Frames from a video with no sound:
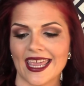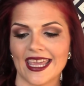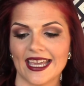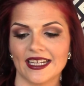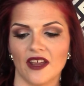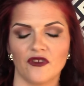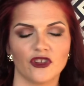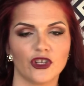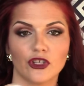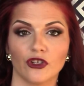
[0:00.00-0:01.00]
And if
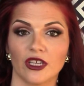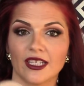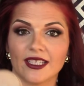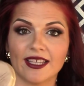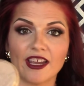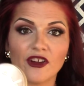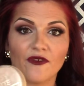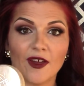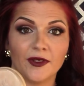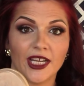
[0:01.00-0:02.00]
you're just looking to set your
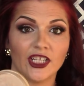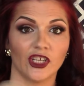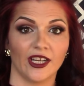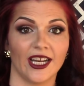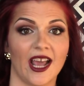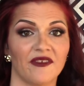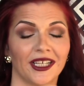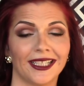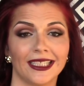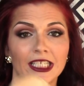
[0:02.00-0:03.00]
foundation and have a
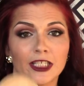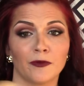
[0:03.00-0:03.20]
clean,